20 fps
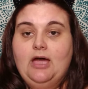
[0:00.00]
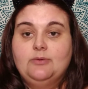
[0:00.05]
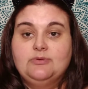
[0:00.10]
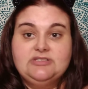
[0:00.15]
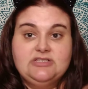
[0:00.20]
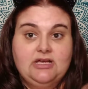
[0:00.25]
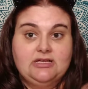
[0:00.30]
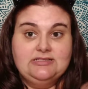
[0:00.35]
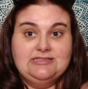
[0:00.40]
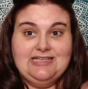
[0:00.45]
I
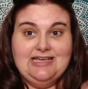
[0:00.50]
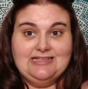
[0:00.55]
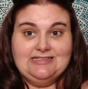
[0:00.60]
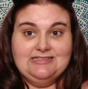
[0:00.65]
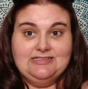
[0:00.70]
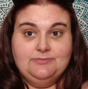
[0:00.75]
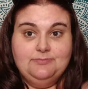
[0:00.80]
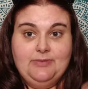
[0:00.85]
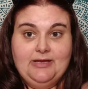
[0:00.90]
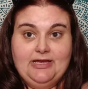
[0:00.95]
was
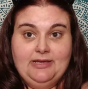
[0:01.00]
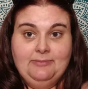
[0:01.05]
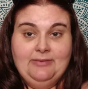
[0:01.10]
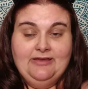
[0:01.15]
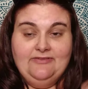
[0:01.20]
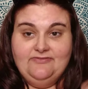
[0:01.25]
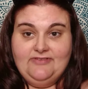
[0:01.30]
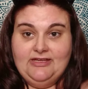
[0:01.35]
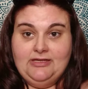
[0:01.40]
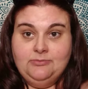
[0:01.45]
contacted by
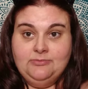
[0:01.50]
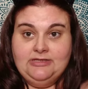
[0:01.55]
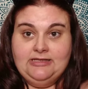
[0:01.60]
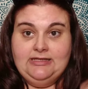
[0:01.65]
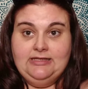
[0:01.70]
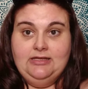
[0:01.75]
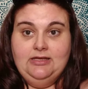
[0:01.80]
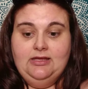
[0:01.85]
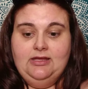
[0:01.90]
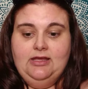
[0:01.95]
my
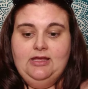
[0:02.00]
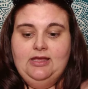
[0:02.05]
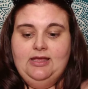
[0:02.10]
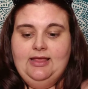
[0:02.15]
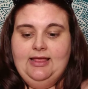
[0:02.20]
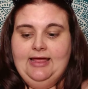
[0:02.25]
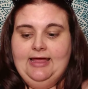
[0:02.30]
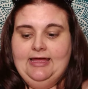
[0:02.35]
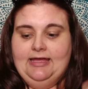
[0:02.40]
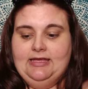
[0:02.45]
family,
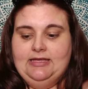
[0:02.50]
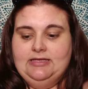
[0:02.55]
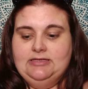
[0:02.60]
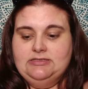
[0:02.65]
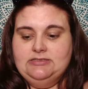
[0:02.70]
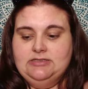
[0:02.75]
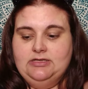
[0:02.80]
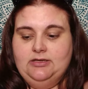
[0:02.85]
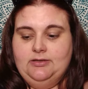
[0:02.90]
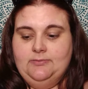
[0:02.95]

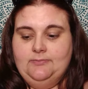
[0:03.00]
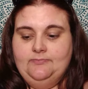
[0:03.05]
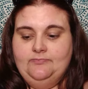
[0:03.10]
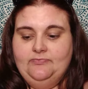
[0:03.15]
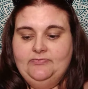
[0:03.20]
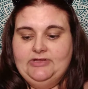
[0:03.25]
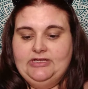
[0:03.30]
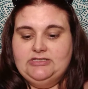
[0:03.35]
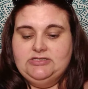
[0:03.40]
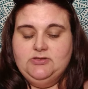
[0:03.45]
and
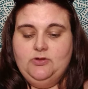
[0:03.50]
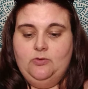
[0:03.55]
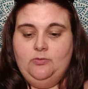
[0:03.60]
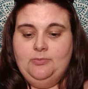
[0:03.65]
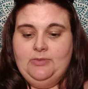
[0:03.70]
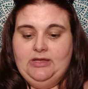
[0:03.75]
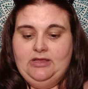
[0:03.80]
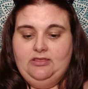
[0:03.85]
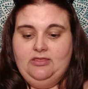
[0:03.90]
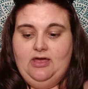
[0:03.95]
they
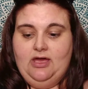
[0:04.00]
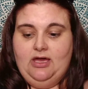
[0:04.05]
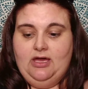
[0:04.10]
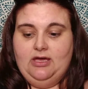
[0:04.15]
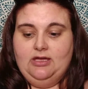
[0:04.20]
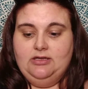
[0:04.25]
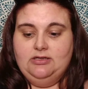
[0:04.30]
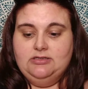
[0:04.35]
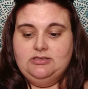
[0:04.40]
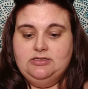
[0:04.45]
told me
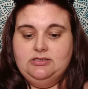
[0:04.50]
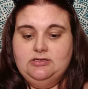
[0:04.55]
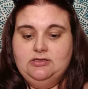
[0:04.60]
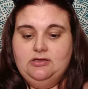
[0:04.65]
that